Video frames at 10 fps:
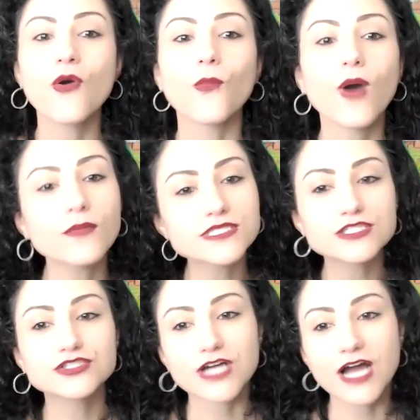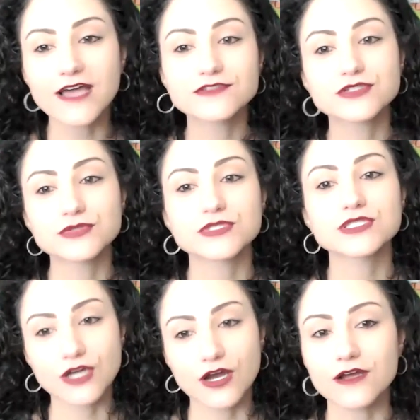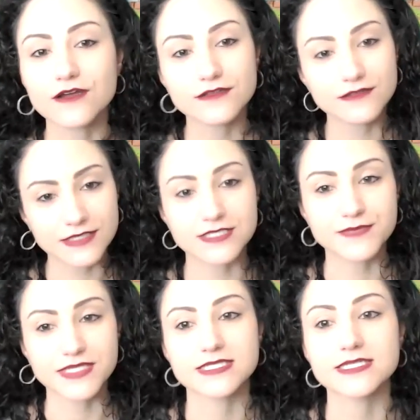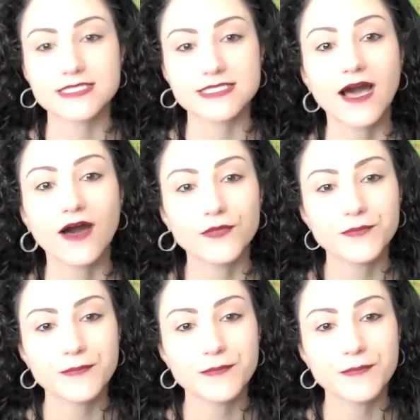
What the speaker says: What was the drive to start this business now?